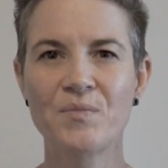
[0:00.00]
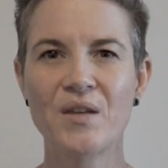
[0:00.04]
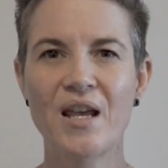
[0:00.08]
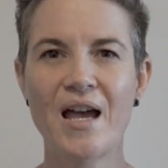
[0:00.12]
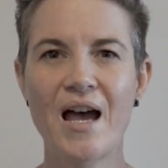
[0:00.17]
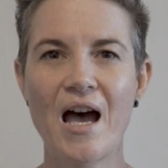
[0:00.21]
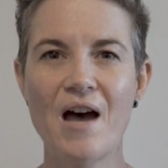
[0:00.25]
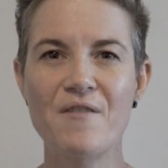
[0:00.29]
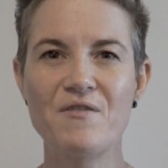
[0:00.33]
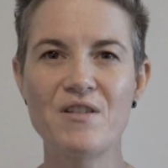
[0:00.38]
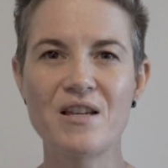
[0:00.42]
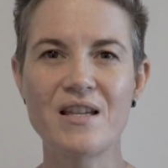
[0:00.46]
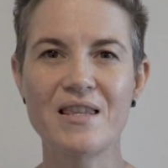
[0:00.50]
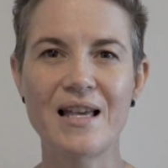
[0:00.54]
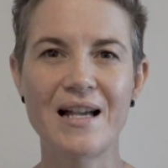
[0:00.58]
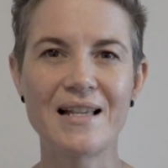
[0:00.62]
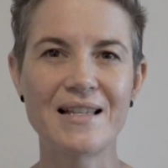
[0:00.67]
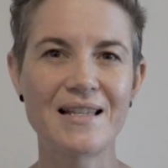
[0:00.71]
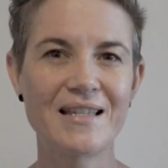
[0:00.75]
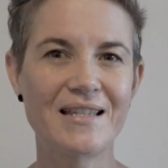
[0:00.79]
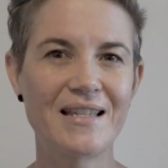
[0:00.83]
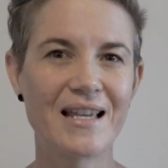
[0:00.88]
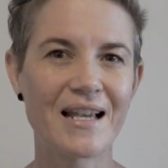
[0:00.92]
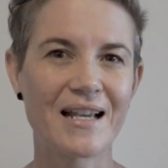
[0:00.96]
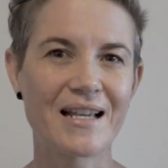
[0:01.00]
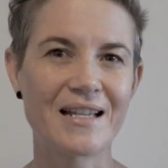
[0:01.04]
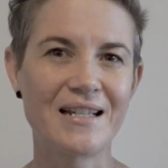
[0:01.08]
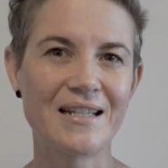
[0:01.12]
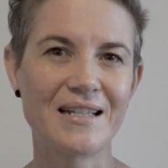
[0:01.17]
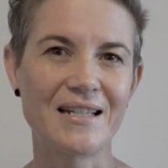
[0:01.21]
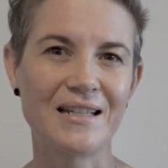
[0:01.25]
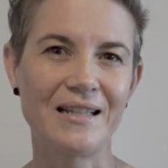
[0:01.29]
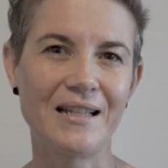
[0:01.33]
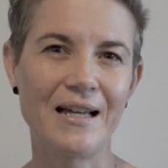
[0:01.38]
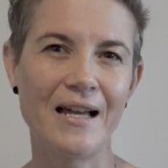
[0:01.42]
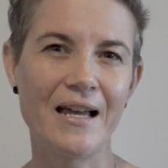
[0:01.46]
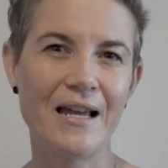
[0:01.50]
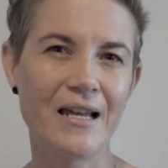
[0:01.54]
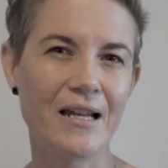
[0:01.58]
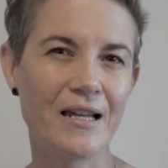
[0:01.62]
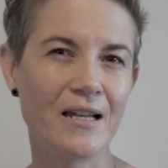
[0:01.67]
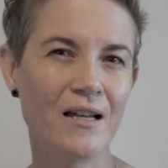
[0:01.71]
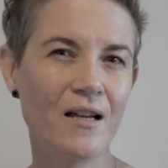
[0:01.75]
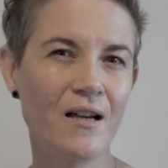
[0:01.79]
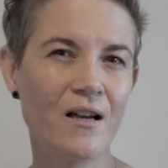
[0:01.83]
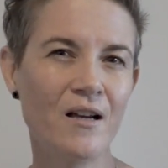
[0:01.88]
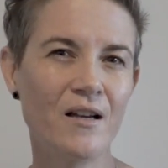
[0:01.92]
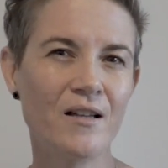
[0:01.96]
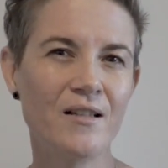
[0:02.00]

having that second delay